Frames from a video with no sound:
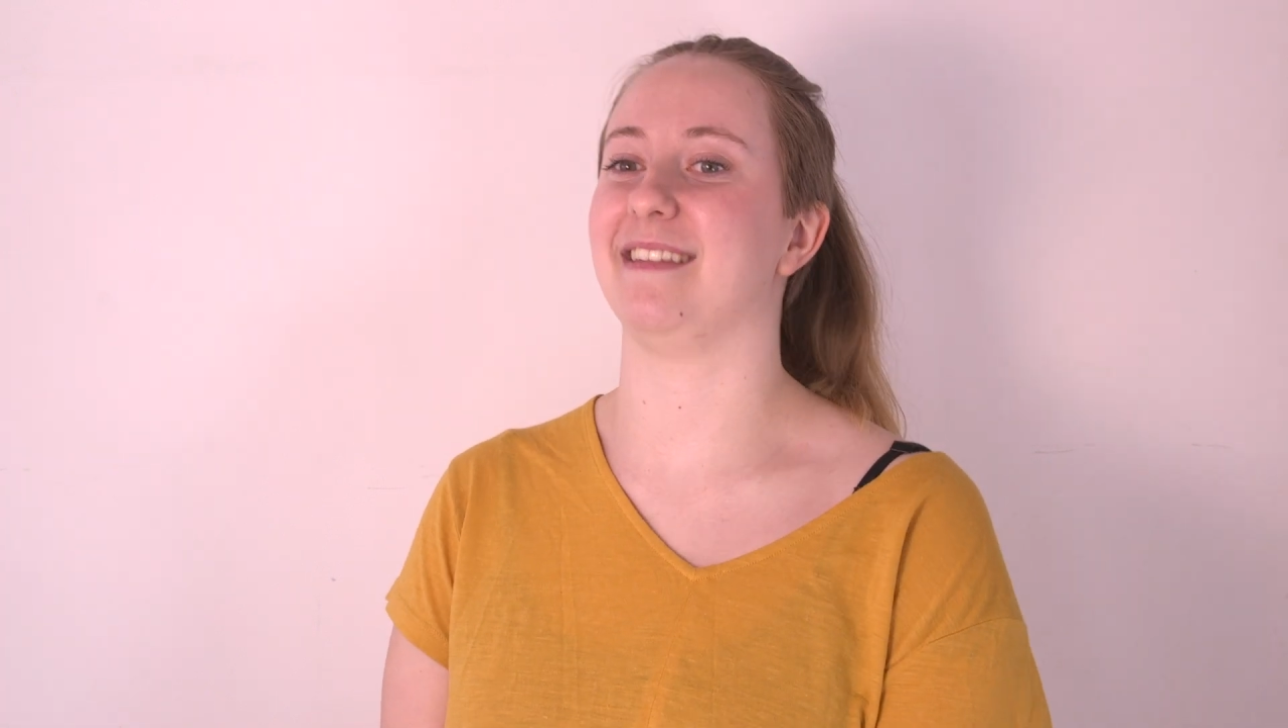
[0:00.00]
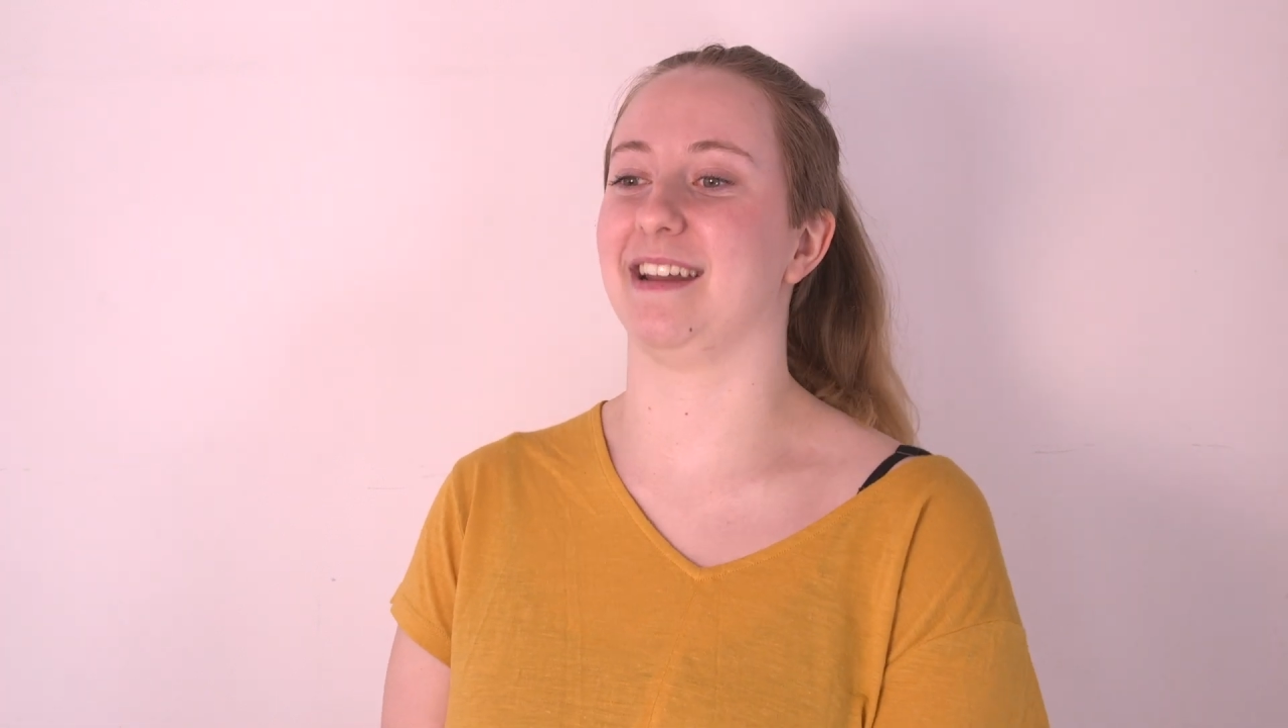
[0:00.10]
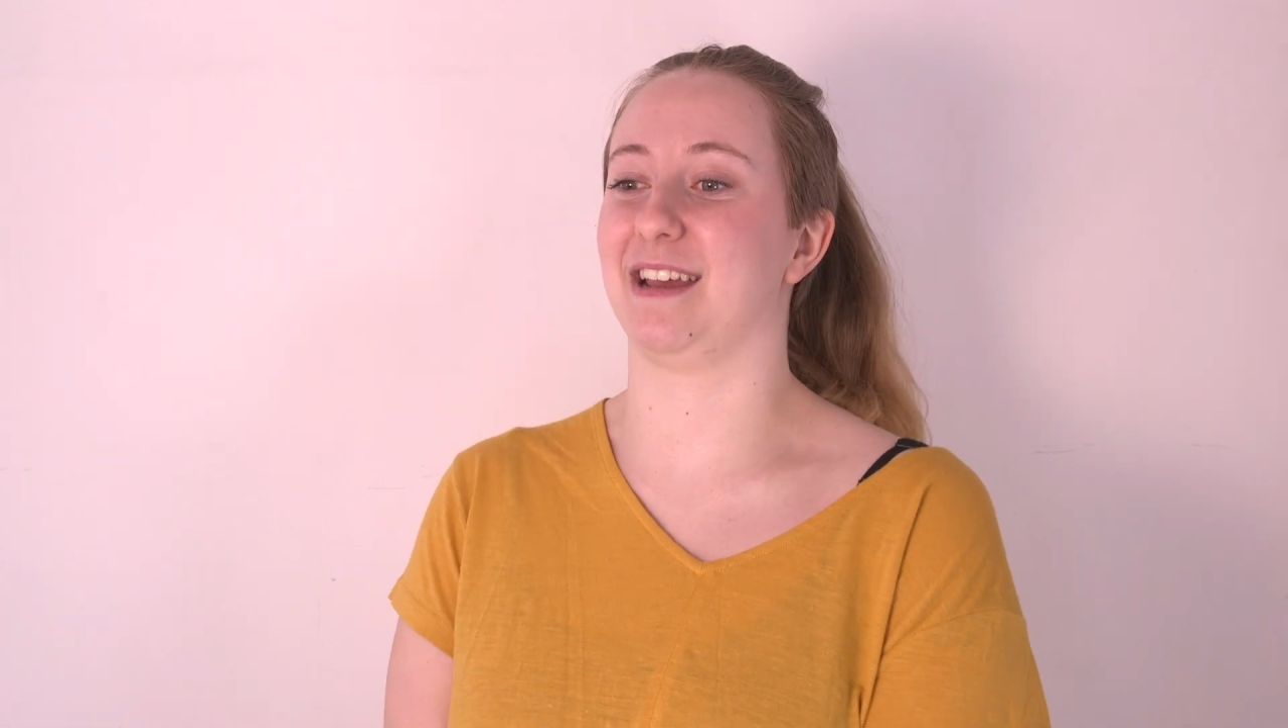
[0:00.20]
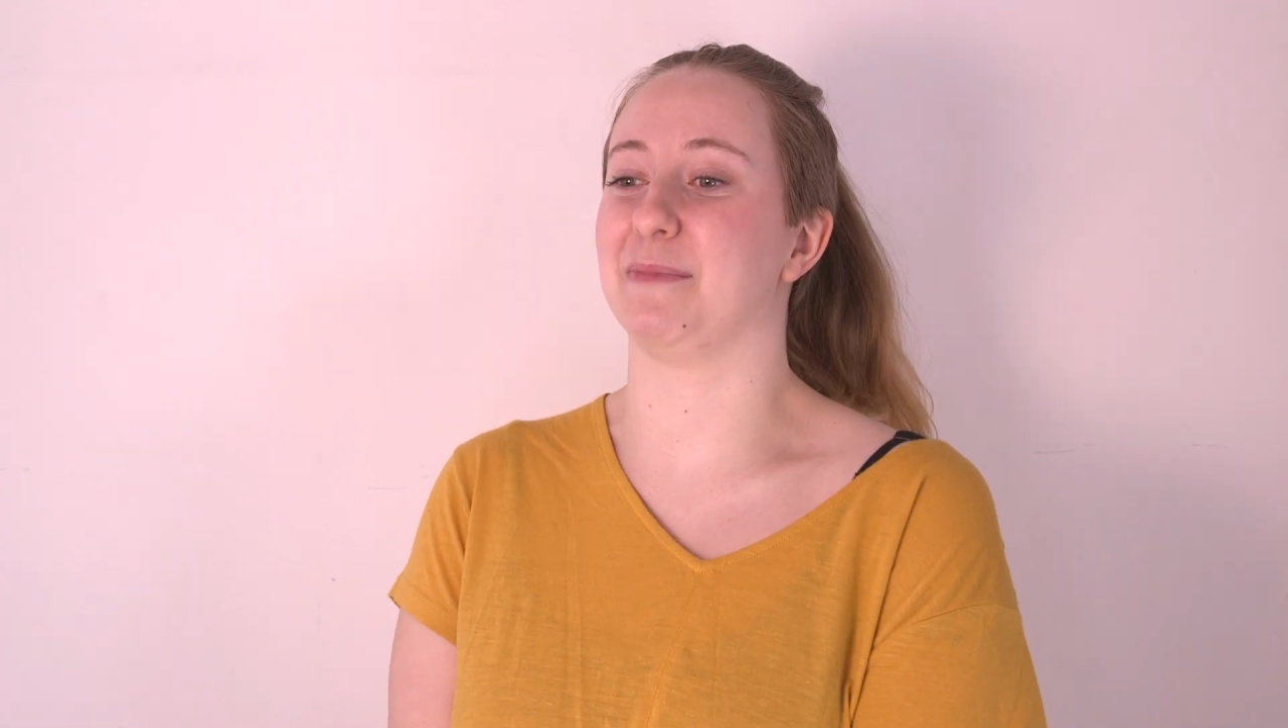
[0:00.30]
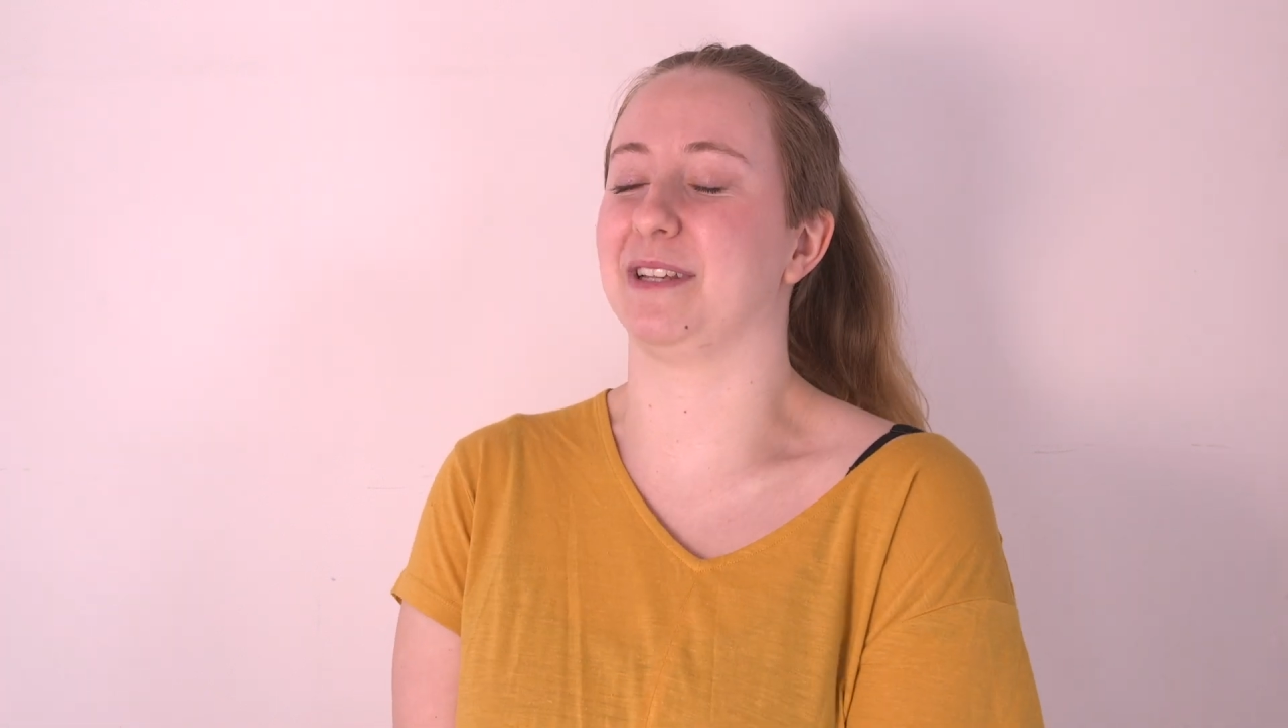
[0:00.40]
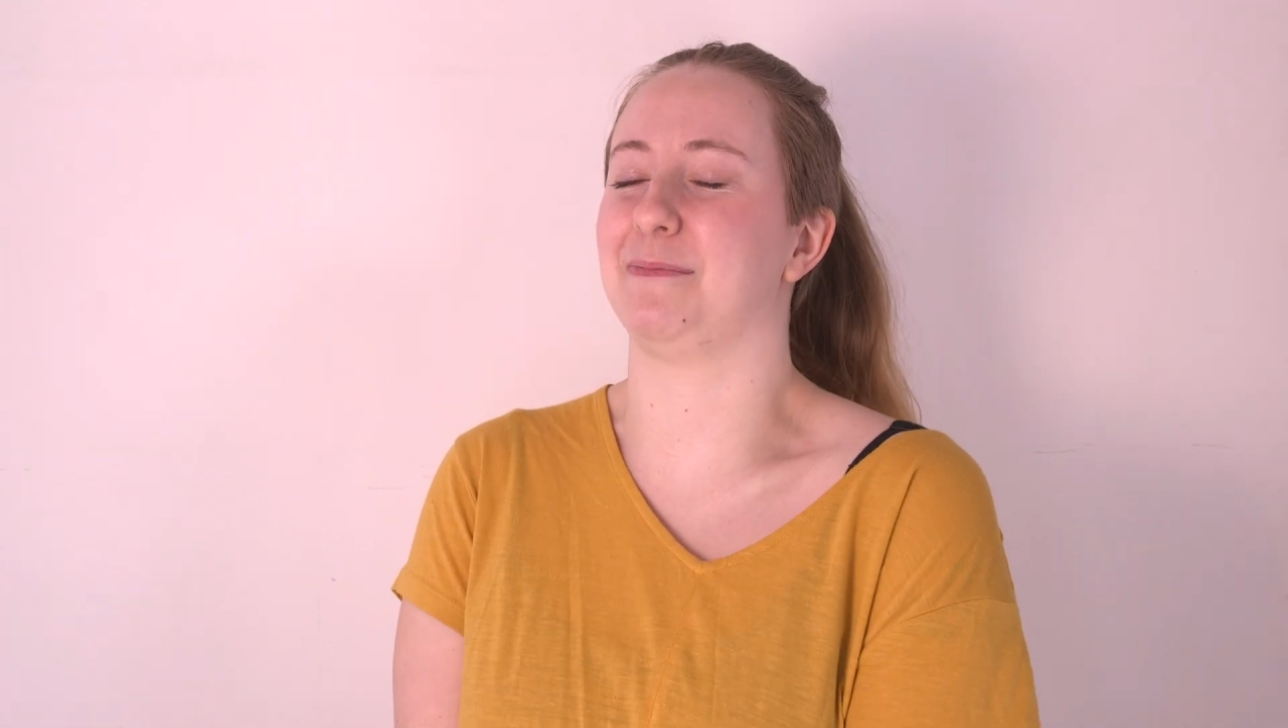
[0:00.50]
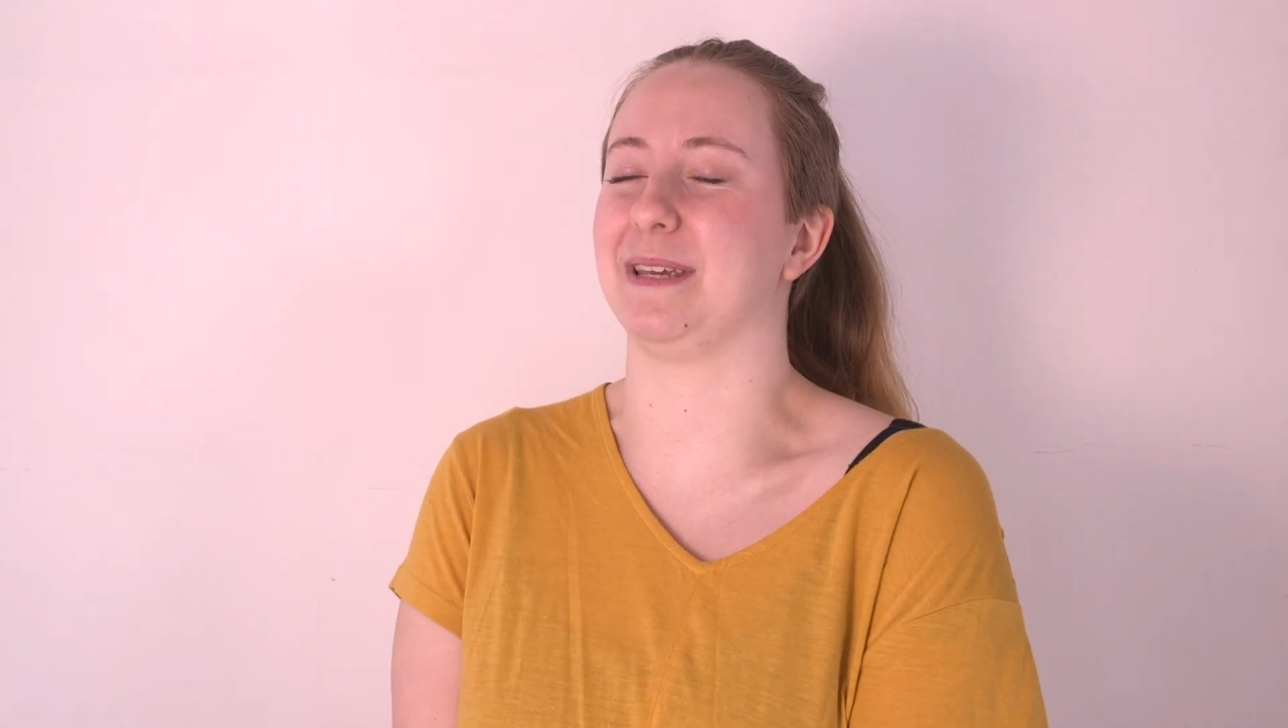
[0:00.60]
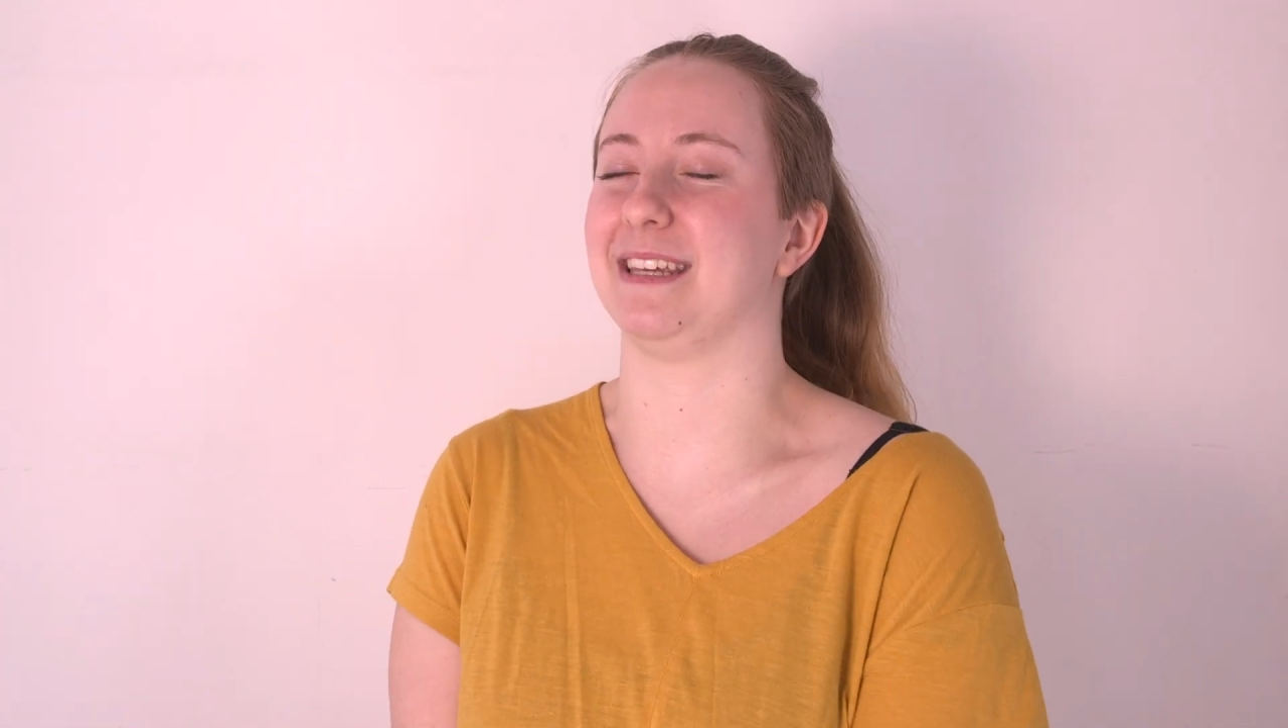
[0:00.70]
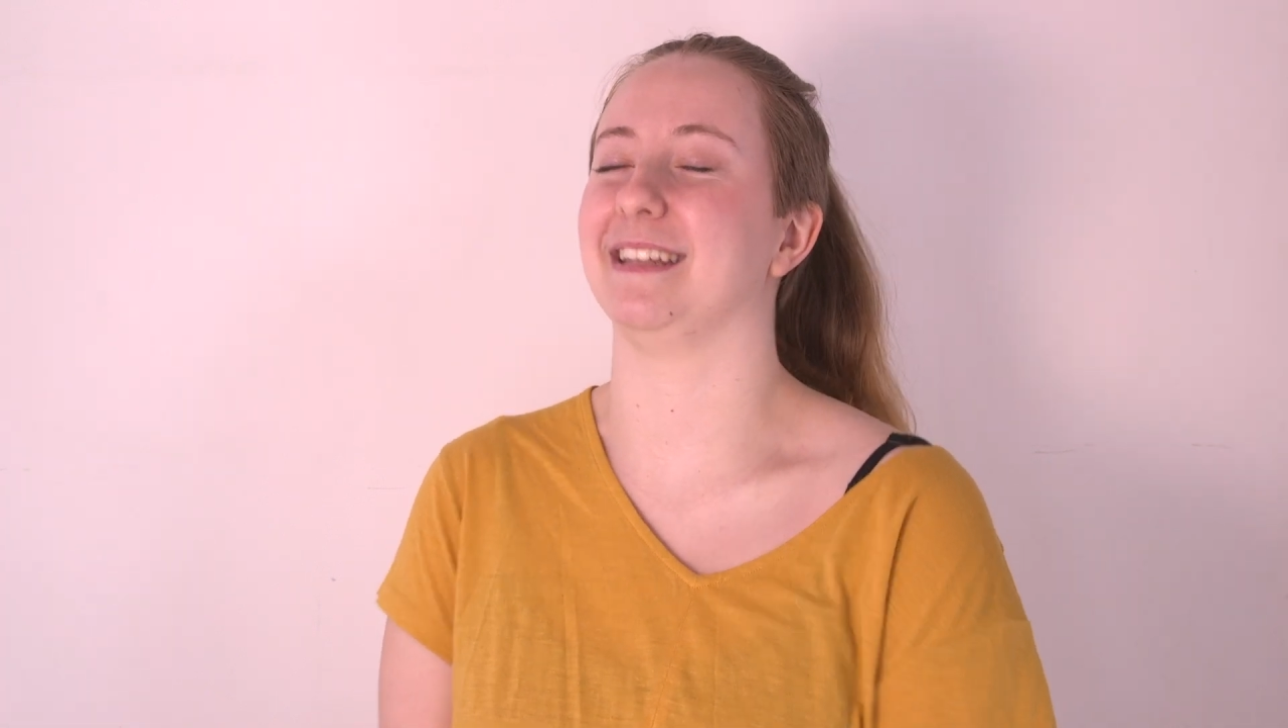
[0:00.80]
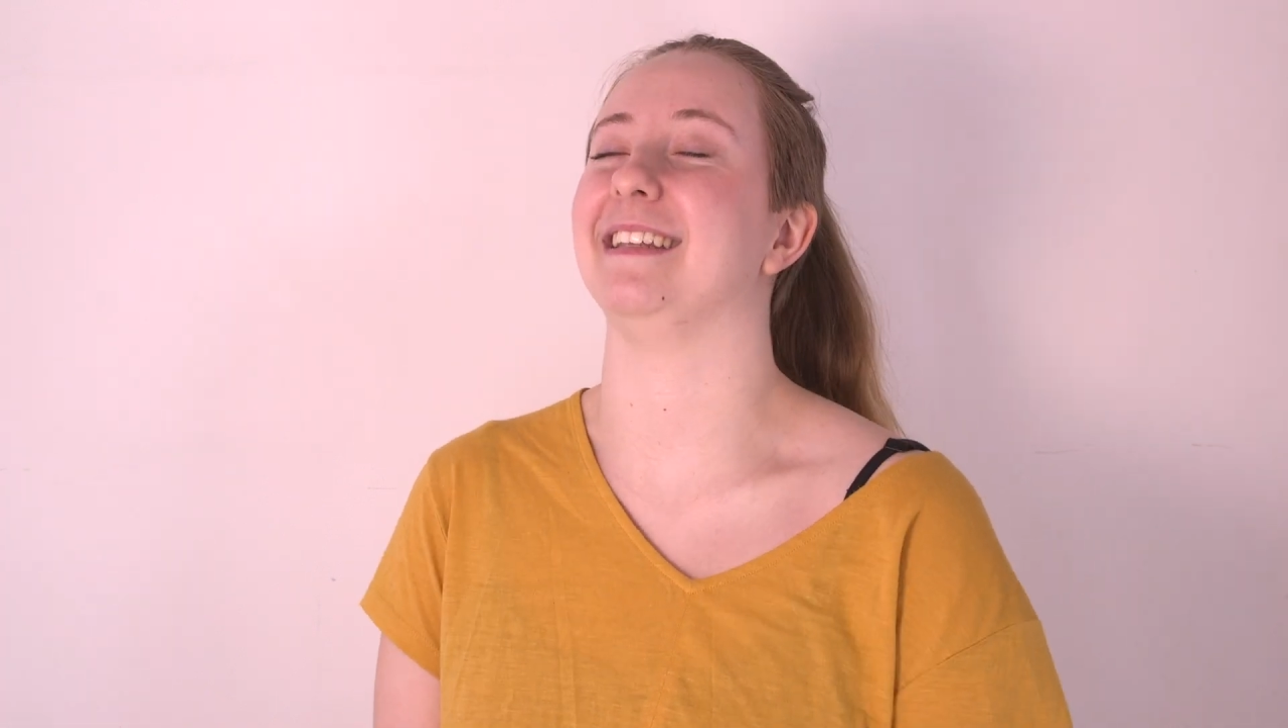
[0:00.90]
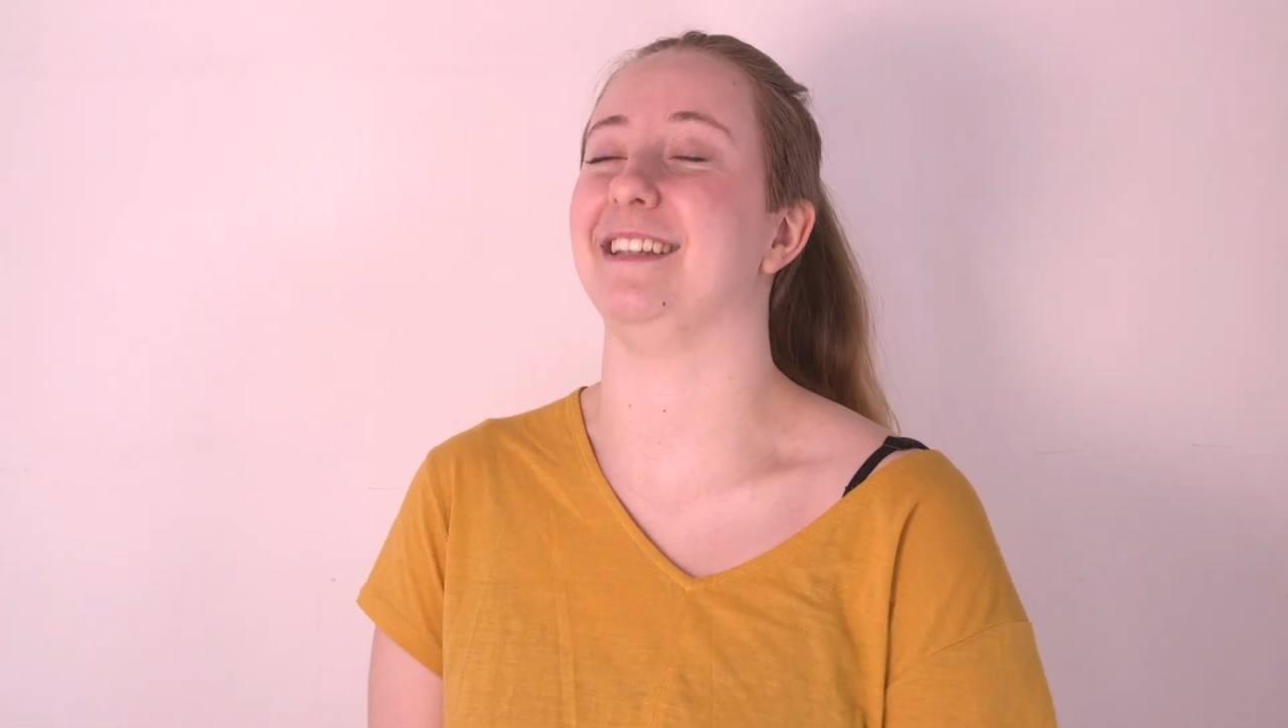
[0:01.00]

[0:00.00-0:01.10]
then I must be